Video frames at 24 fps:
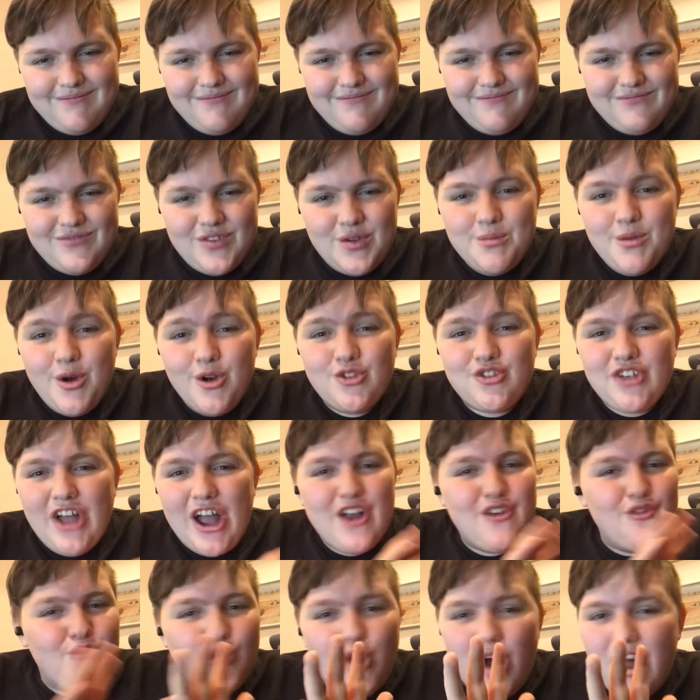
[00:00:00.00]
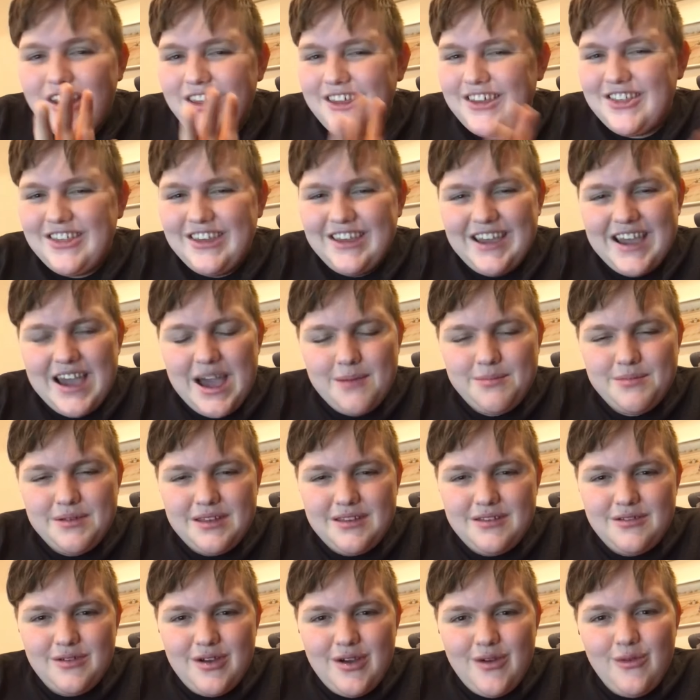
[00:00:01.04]
The most ironic thing happened.
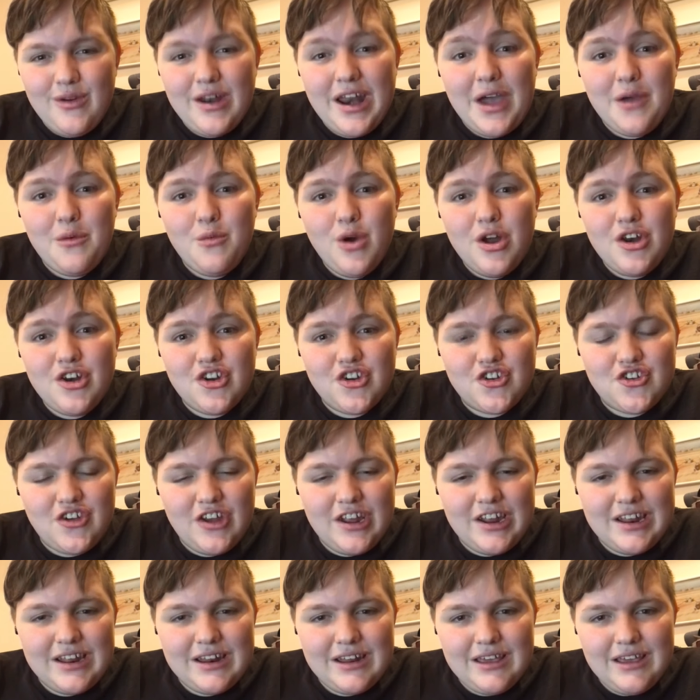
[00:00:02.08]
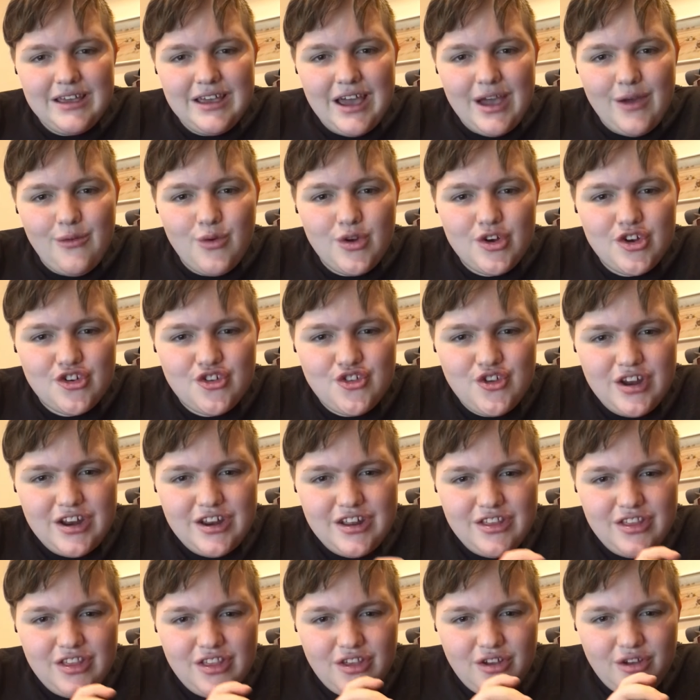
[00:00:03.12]
When I Wonder Traded it, I Wonder
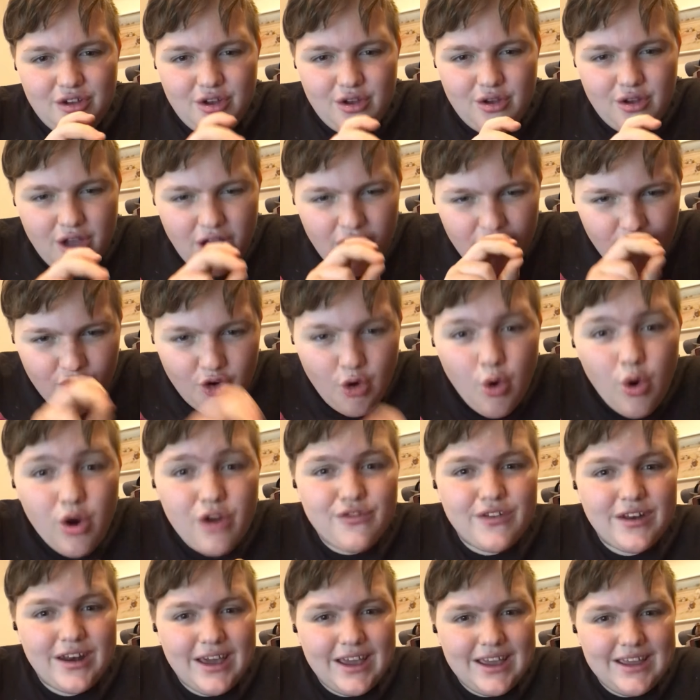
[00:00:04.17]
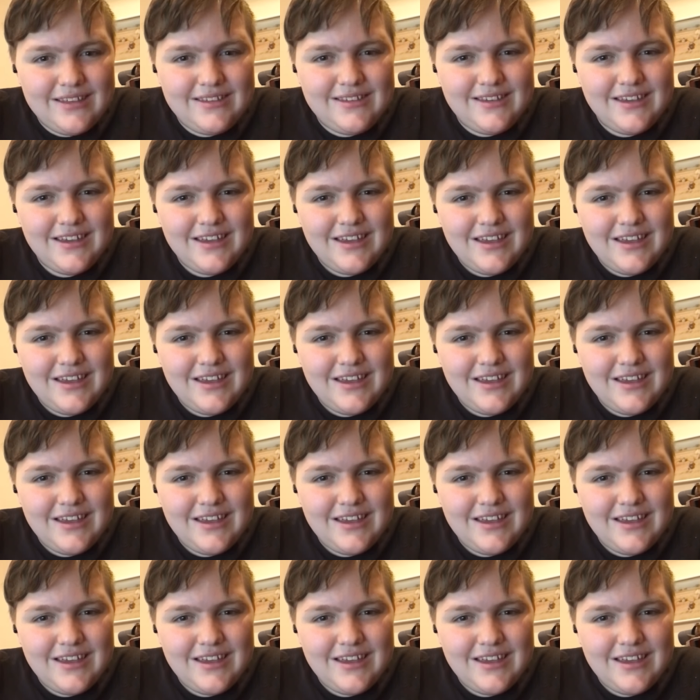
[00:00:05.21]
Traded a Corviknight